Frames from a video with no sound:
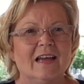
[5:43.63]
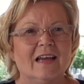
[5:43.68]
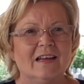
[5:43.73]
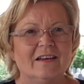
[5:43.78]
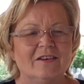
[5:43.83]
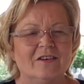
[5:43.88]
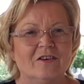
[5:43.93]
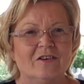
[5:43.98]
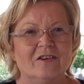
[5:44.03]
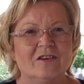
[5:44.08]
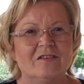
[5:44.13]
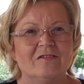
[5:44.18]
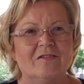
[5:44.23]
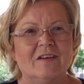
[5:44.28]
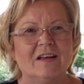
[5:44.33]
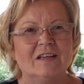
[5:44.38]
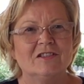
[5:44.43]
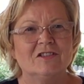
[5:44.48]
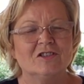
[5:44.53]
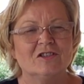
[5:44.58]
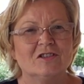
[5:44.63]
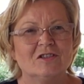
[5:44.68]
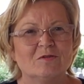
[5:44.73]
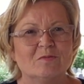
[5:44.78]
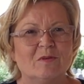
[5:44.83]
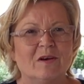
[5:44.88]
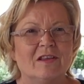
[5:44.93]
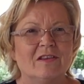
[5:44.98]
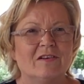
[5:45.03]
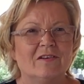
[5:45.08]
in your adventures,
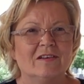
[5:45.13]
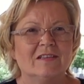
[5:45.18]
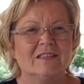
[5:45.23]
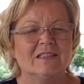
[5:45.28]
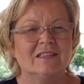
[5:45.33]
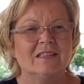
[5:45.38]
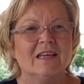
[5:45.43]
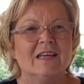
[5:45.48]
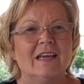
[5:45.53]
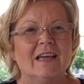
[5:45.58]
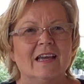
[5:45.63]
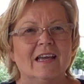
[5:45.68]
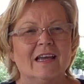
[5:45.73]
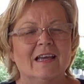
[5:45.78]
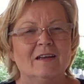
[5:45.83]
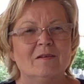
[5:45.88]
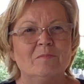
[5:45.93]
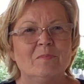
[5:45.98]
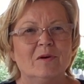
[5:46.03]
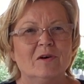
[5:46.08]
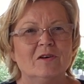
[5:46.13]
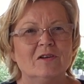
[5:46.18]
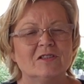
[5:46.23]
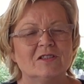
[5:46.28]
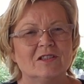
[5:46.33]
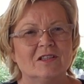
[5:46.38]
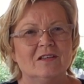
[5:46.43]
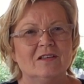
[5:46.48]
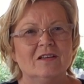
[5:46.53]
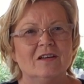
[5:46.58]
whether it's in
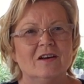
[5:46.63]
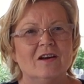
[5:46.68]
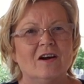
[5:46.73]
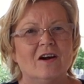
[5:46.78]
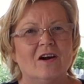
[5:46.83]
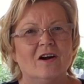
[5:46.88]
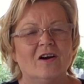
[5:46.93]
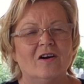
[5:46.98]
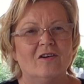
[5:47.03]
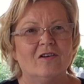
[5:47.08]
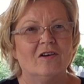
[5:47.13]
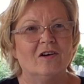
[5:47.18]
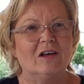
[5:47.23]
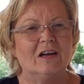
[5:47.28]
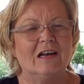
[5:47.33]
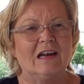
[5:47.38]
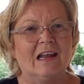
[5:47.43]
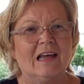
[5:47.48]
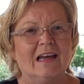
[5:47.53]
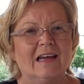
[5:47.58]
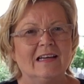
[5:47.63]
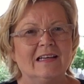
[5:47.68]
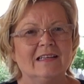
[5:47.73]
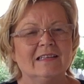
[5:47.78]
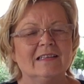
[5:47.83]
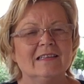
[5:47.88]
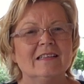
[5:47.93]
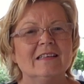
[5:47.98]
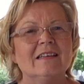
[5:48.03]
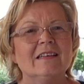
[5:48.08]
person or
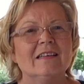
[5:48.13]
online.